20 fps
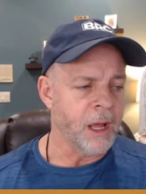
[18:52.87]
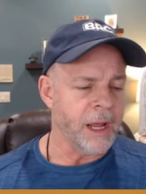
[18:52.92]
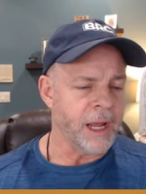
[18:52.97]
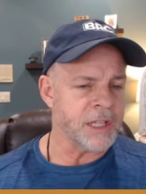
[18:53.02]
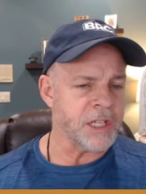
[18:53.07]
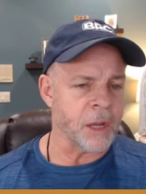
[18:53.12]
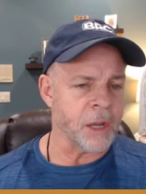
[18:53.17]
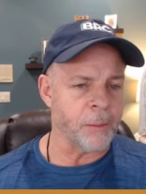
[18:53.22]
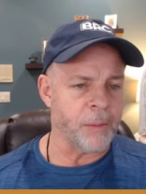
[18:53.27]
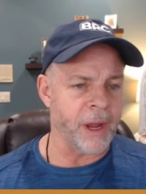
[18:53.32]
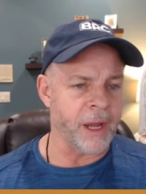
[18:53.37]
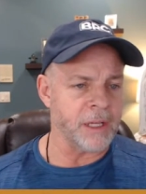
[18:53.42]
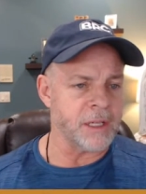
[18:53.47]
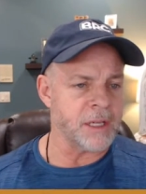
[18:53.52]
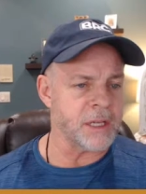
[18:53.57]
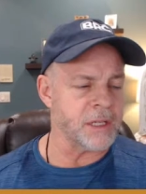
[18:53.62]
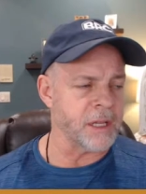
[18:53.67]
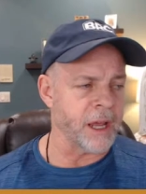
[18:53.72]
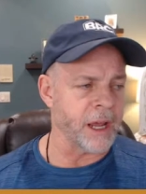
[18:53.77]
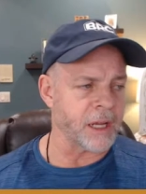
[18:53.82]
It's on page
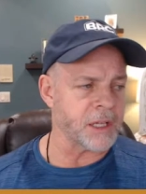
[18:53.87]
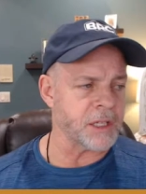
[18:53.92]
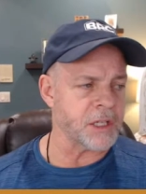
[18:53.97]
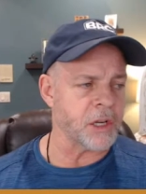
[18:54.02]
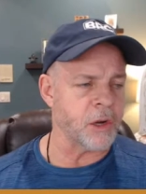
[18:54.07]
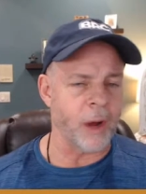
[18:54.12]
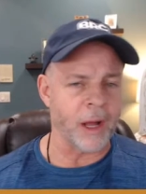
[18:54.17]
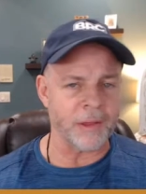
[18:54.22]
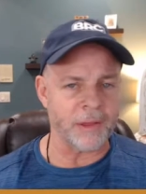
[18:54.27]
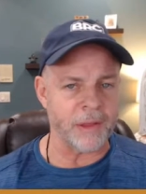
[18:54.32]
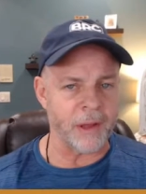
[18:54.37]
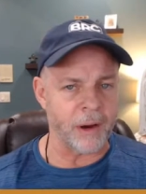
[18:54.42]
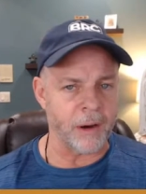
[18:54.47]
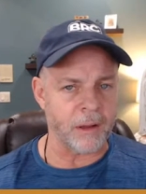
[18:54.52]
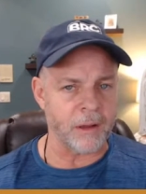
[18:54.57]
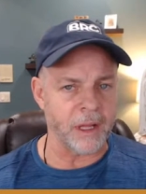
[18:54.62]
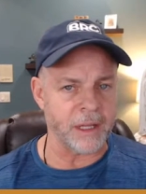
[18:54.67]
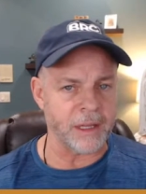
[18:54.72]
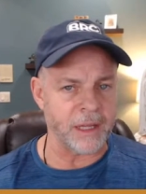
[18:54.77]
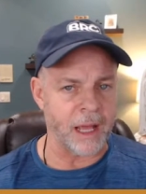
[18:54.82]
6. Go out there,
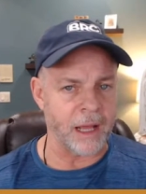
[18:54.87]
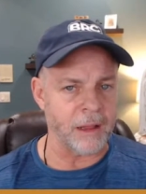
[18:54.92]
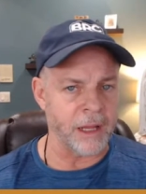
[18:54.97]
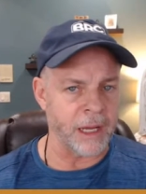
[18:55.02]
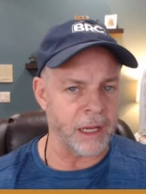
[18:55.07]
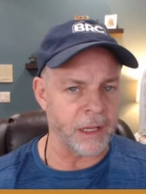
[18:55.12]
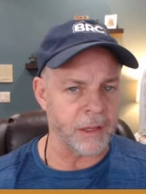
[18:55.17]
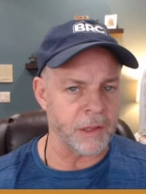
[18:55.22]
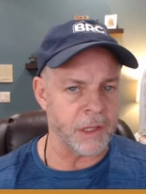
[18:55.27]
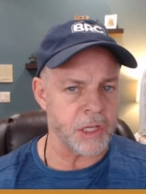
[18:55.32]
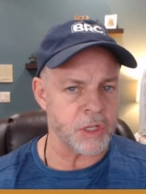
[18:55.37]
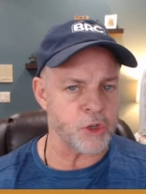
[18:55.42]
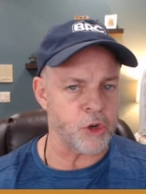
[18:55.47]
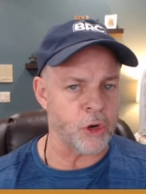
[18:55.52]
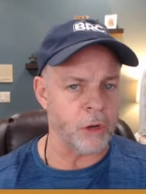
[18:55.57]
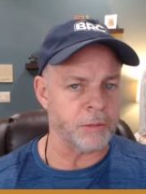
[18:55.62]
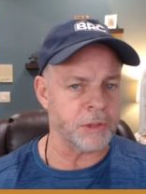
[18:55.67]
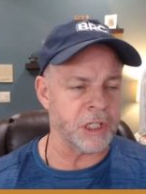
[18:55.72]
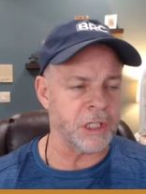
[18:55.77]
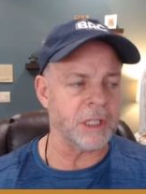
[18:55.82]
click that link in the
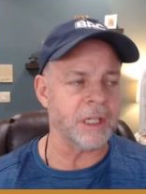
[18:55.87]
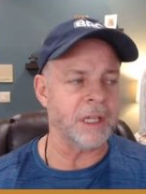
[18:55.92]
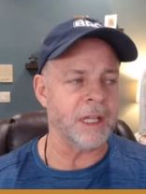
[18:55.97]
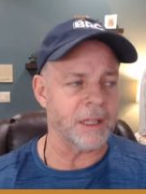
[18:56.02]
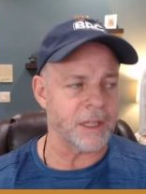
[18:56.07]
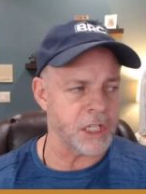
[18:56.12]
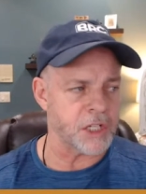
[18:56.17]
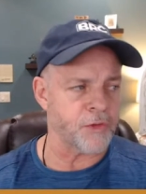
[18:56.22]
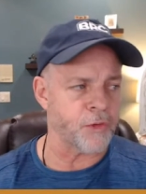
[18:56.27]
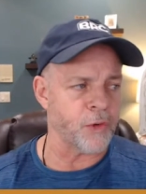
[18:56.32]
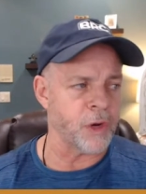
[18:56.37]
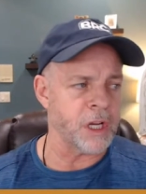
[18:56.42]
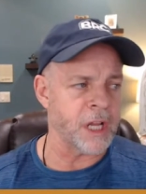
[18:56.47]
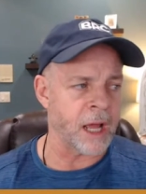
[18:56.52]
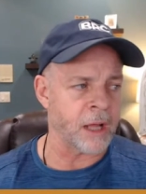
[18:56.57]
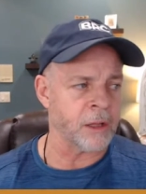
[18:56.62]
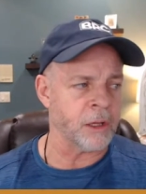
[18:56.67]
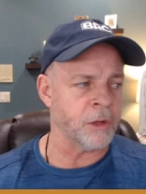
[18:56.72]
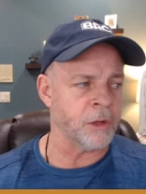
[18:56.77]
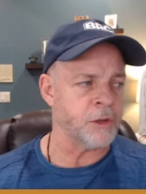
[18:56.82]
description, get this free
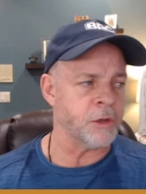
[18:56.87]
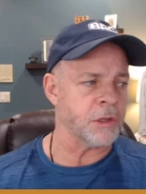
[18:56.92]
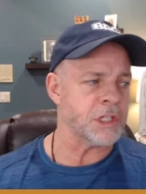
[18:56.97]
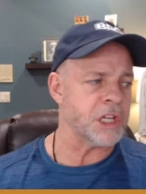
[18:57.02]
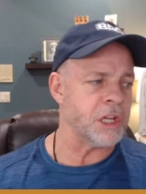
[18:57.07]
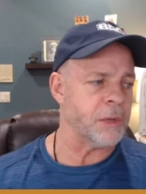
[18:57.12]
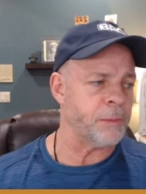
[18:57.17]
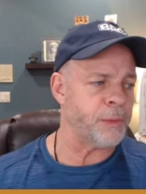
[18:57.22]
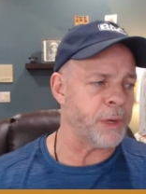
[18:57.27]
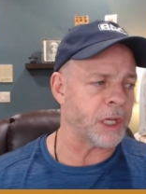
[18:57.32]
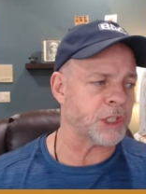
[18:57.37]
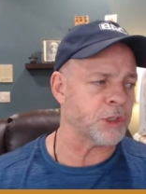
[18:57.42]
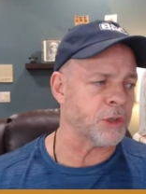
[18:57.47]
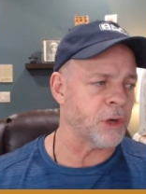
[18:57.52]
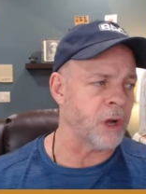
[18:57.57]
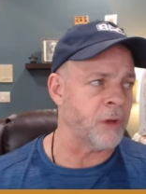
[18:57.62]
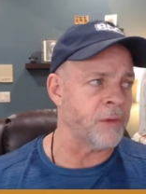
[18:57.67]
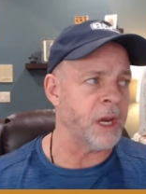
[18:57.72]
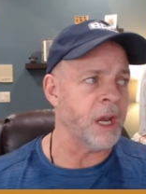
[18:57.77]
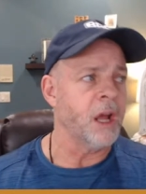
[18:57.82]
download. You'll see a
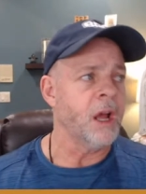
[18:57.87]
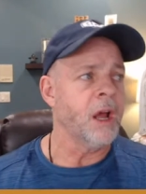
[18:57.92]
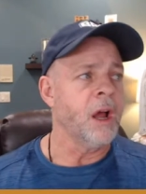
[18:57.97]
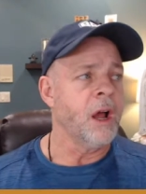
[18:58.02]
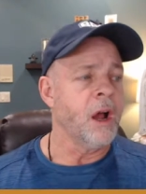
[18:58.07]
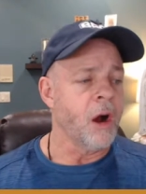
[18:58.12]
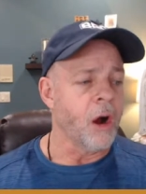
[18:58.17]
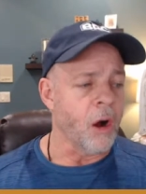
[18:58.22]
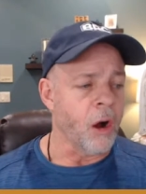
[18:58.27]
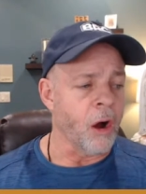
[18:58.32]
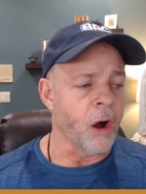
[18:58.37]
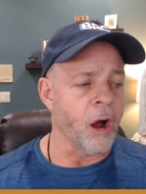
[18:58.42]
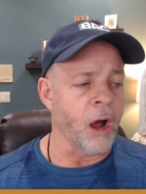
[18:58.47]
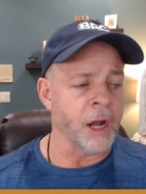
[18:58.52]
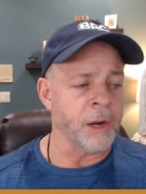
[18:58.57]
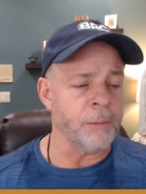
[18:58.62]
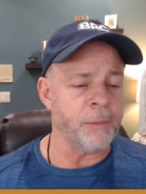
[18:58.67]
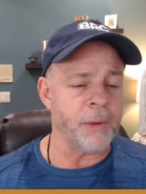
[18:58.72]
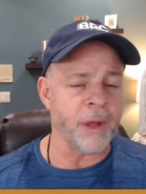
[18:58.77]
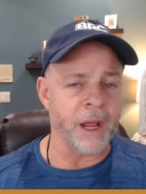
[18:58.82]
picture of it
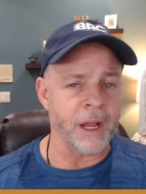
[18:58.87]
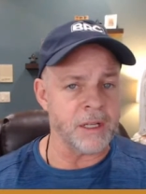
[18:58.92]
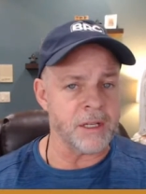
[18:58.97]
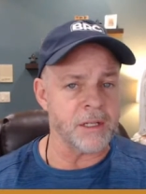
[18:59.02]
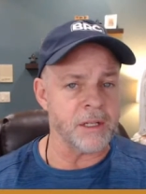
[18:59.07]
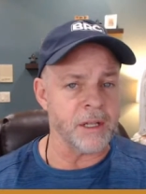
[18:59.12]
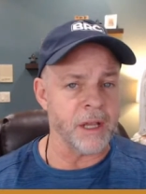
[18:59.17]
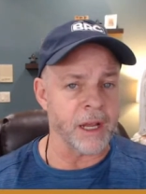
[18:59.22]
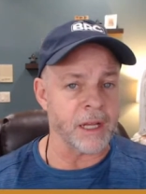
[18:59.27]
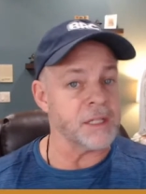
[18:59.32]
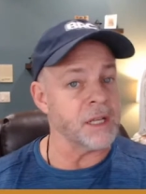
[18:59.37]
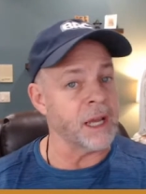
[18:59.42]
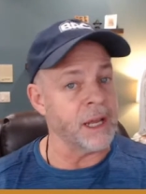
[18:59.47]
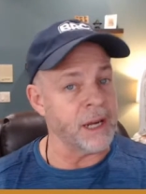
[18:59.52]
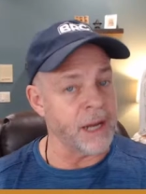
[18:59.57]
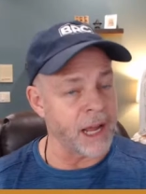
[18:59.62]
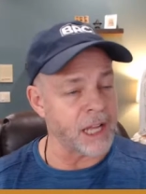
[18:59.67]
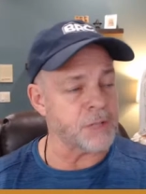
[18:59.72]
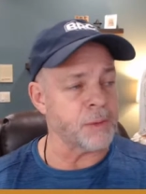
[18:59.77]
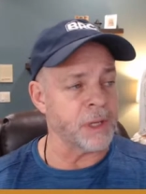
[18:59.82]
on page 6,
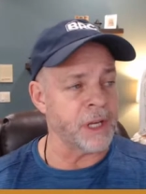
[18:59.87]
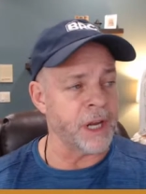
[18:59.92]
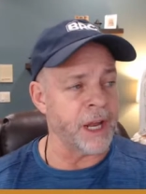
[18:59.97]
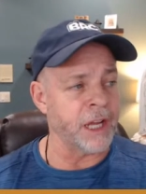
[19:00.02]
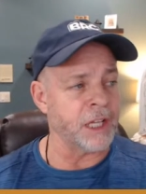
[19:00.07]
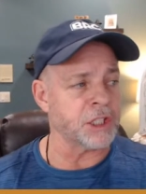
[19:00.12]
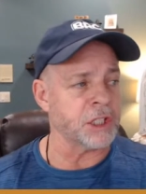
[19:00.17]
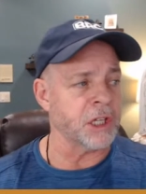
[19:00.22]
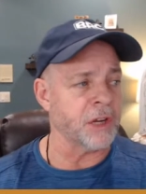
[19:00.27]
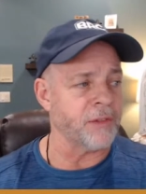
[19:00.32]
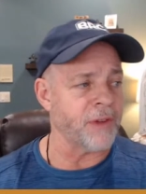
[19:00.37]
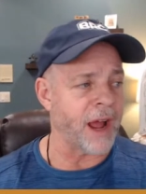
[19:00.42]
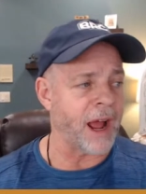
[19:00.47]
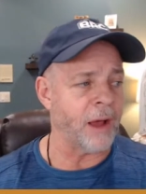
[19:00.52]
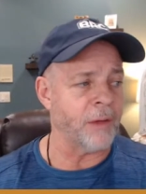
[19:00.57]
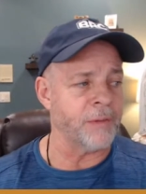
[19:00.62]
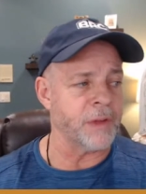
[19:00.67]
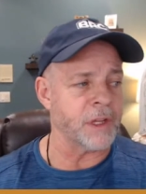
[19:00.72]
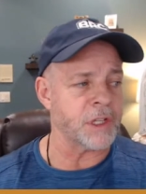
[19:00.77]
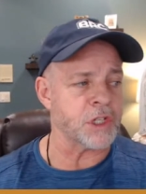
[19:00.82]
an explanation of
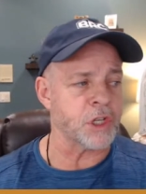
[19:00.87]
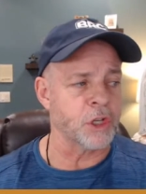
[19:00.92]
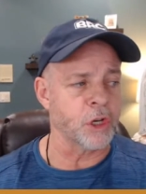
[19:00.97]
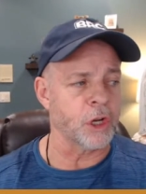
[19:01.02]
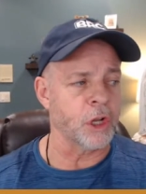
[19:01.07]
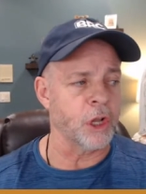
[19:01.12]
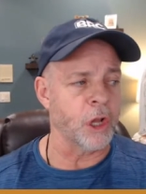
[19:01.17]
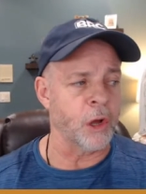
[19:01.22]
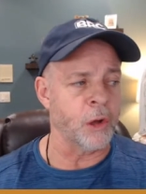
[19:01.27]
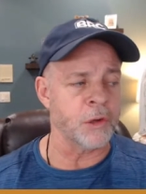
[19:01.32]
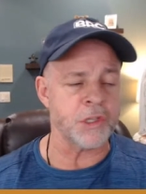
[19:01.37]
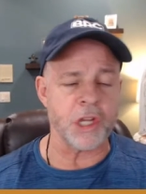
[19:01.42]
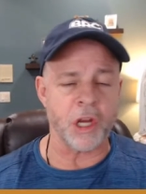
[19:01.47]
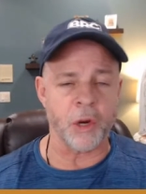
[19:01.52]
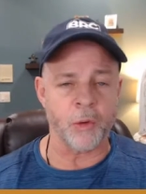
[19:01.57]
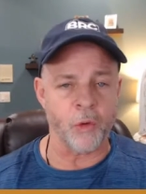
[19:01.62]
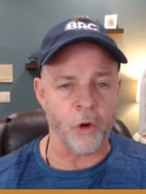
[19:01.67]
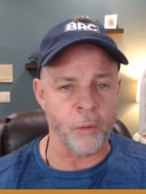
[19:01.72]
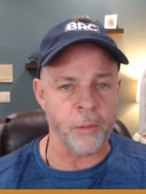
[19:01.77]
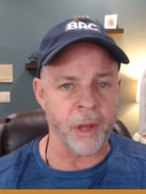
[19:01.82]
how this Goodloe's
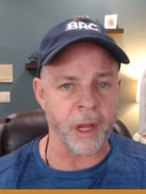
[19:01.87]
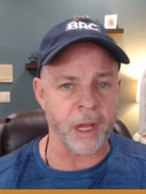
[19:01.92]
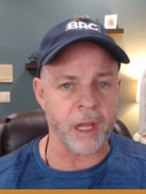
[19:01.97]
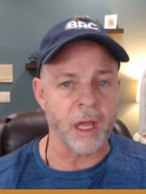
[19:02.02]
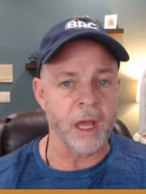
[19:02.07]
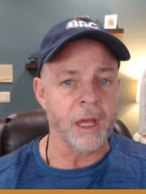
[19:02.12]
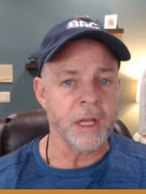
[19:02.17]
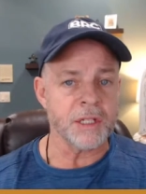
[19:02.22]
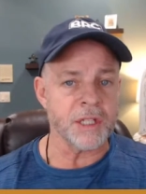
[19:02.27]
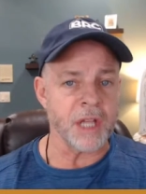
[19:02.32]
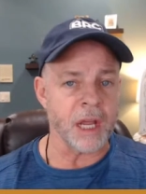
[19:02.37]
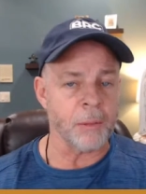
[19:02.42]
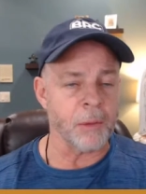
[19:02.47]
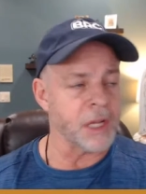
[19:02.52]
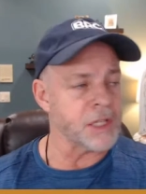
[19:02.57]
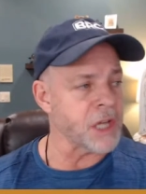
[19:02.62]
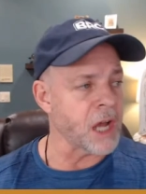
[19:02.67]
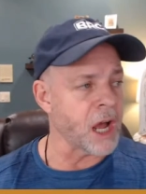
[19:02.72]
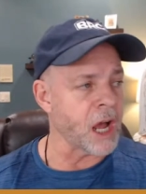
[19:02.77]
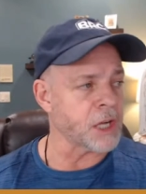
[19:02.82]
aerobic
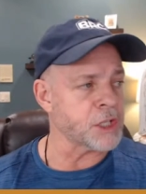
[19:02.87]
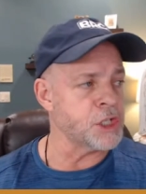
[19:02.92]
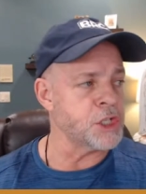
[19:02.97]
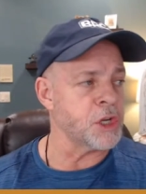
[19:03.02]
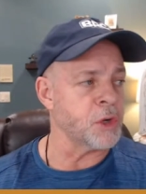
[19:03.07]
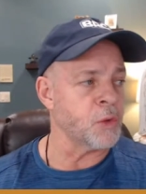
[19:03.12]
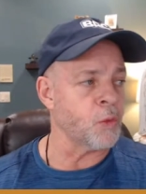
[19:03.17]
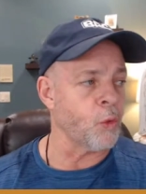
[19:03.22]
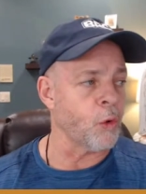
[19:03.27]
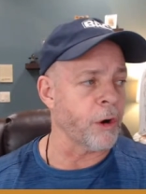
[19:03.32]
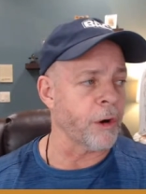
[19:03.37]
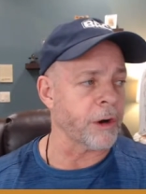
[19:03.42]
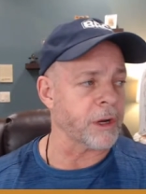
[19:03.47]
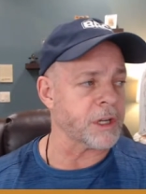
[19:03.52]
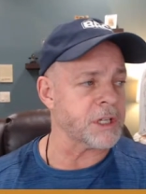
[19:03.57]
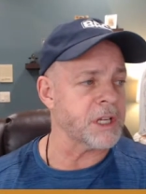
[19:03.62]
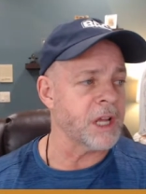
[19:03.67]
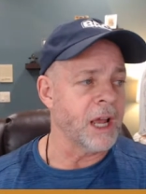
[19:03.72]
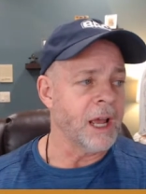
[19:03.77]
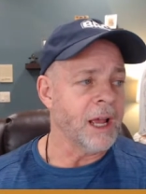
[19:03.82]
stabilized oxygen
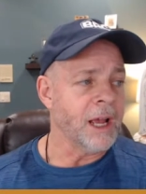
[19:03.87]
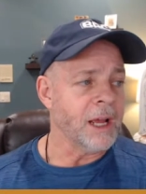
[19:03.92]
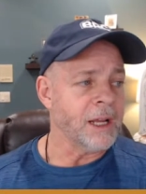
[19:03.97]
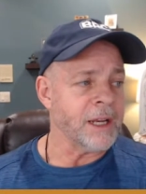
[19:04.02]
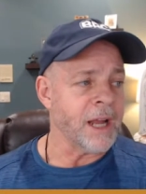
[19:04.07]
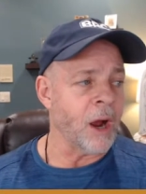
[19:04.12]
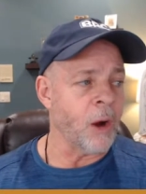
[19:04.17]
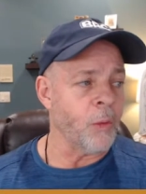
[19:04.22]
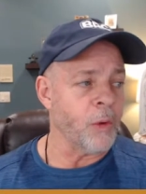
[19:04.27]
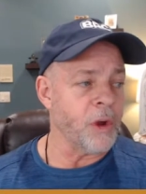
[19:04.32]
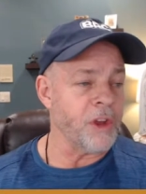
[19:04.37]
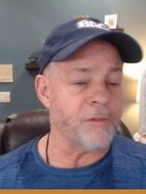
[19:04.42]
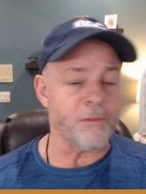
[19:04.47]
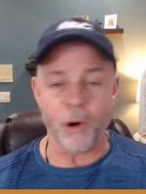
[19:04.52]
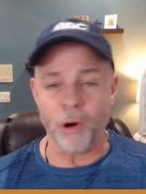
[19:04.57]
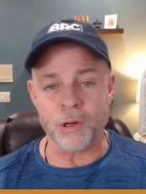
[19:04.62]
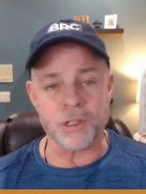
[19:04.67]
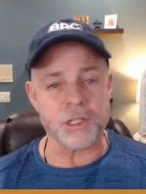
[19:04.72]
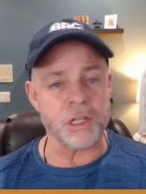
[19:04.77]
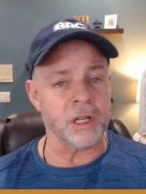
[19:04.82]
works. Now, we've
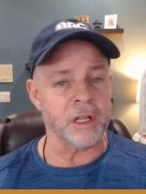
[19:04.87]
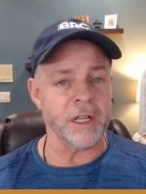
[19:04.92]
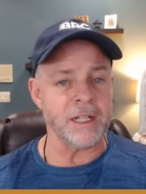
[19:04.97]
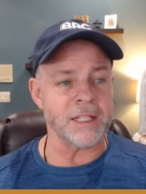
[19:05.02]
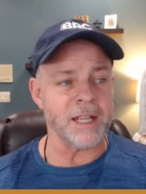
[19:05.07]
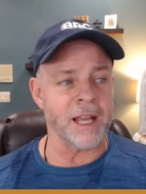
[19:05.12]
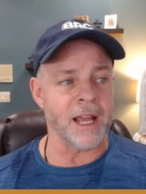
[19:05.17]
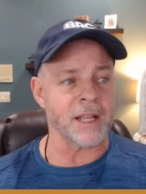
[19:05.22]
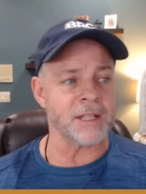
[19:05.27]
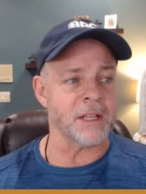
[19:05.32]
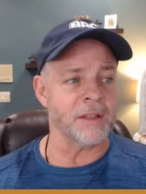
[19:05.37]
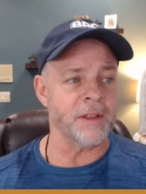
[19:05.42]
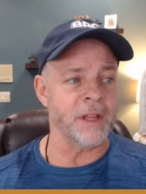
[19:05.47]
personally tested